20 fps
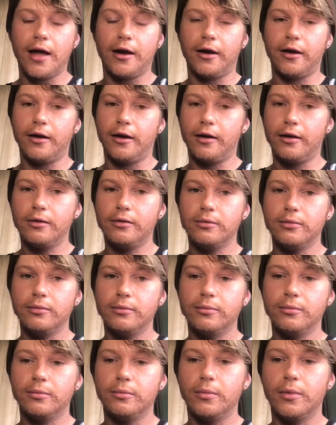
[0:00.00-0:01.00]

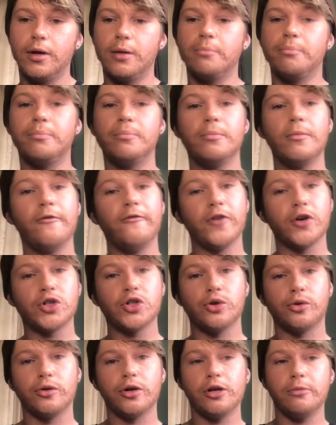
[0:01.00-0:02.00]
Canada,
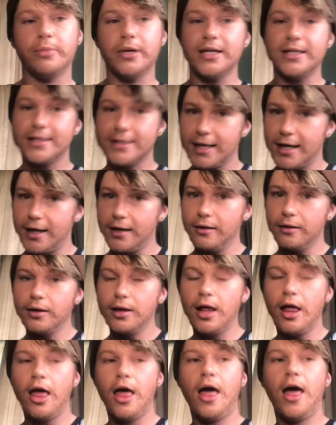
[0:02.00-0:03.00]
Victoria,
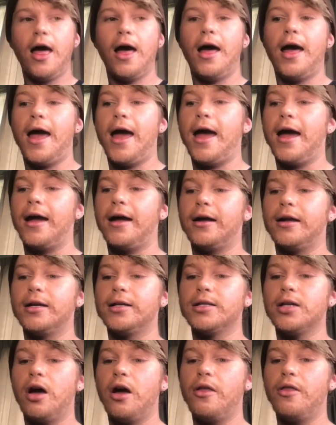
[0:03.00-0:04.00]
BC,
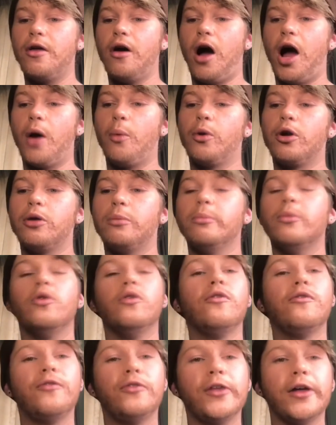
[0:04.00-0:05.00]
and I want
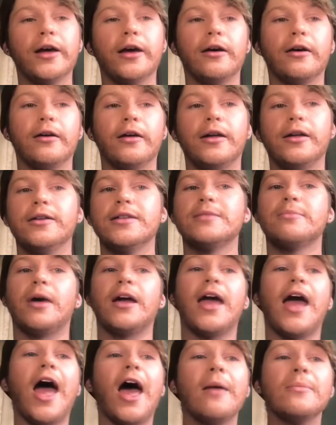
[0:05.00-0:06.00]
to move there. It
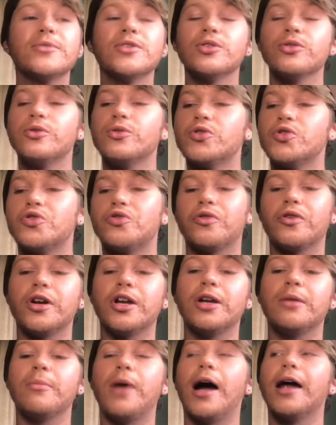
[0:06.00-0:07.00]
is my absolute
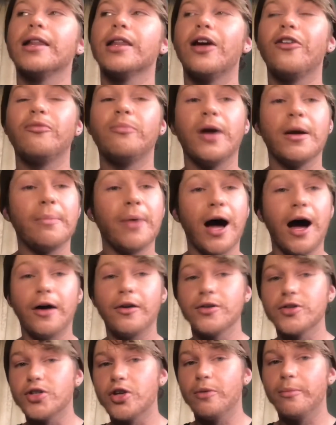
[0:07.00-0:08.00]
dream. I love my
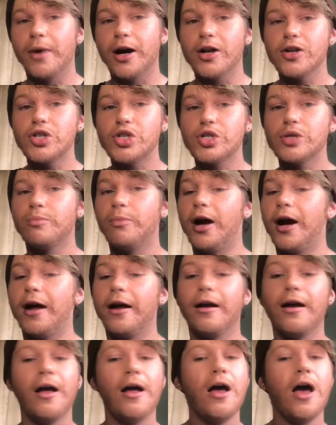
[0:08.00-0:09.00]
partner so much,
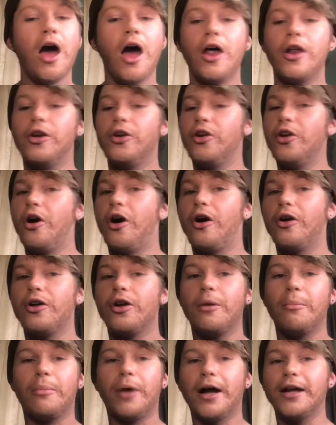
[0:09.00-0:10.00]
my
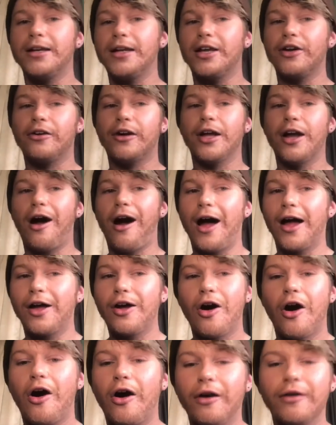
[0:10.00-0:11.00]
non-binary
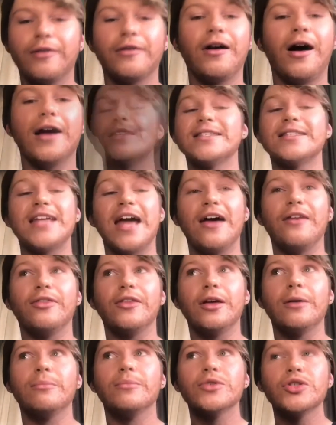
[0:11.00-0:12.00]
icon. I
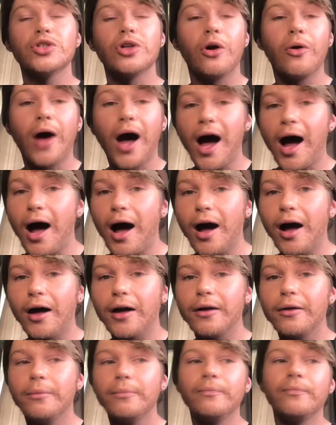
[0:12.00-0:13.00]
stan them so
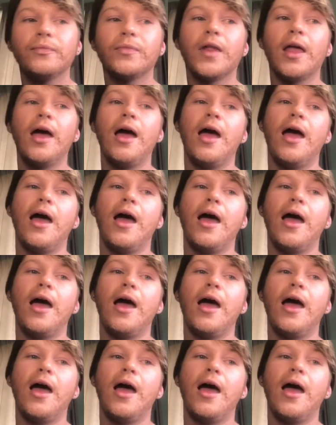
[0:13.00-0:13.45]
hard,